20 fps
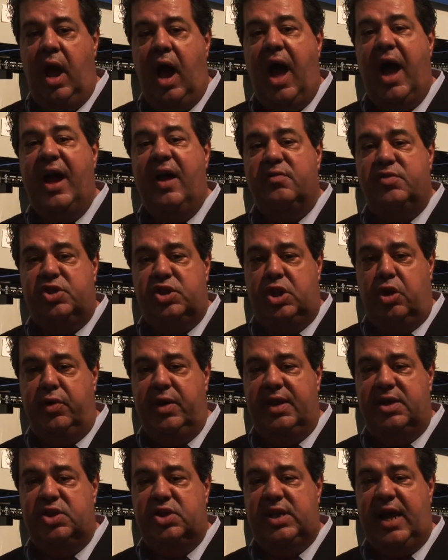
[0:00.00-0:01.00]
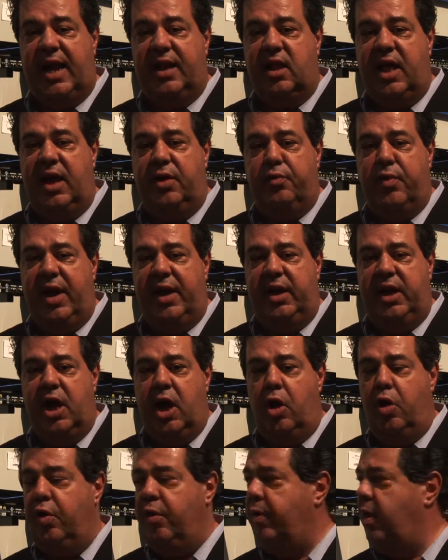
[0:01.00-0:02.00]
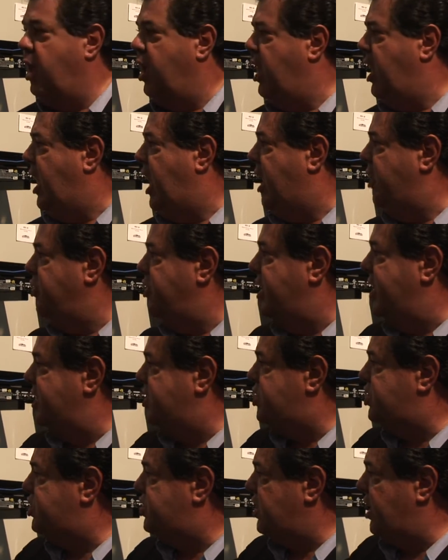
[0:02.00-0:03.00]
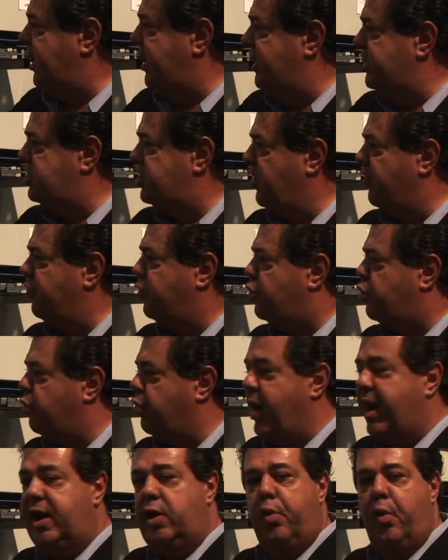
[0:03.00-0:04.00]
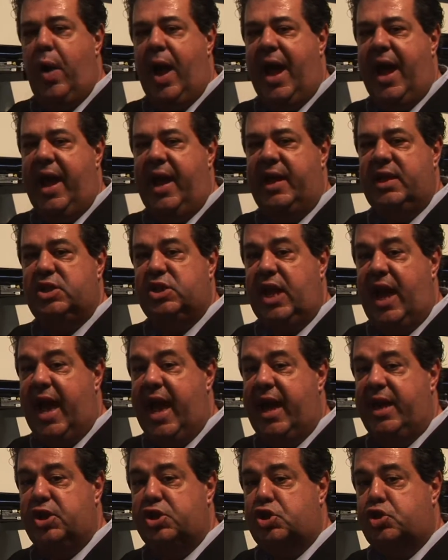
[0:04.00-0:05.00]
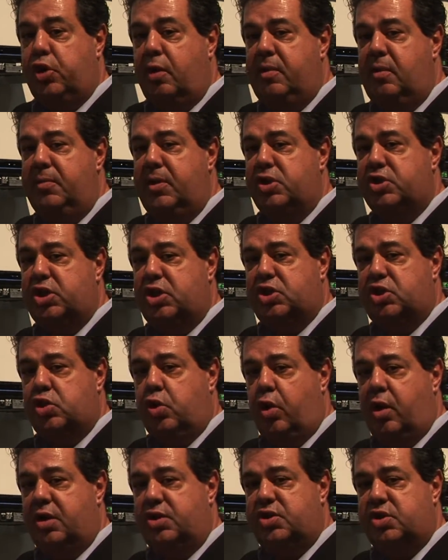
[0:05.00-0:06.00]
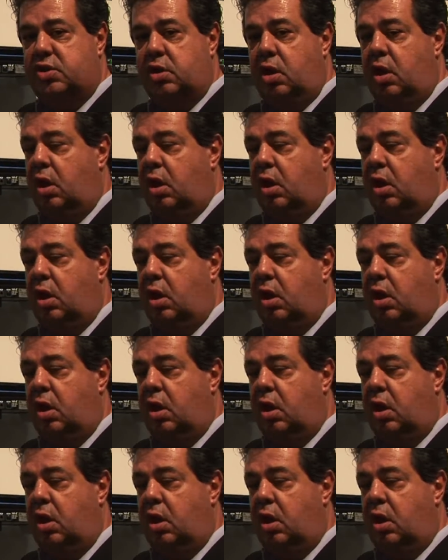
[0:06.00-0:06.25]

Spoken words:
I have Sirius satellite radio, and this is a great way to add a streaming music source.